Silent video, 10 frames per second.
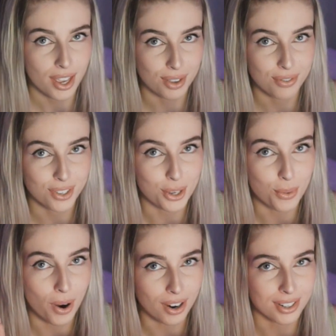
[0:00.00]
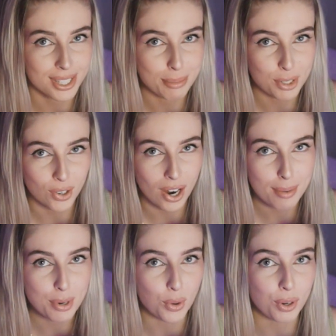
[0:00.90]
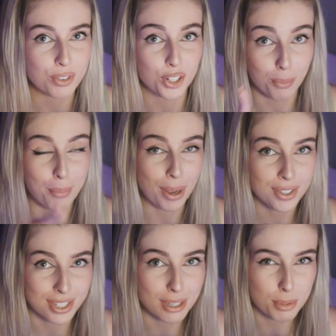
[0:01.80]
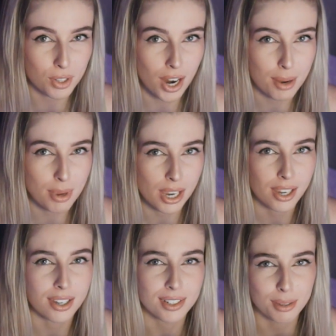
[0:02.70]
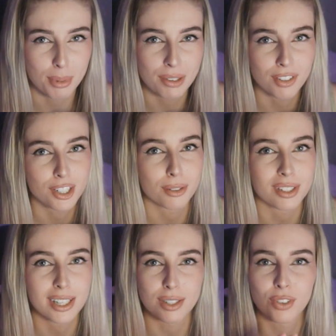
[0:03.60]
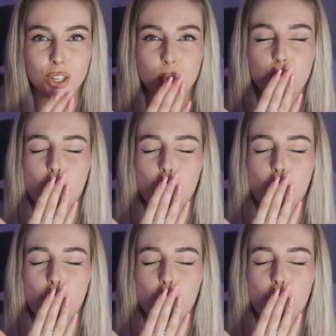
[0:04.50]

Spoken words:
If you are subscribed or if you're about to subscribe, here's a big virtual kiss for you.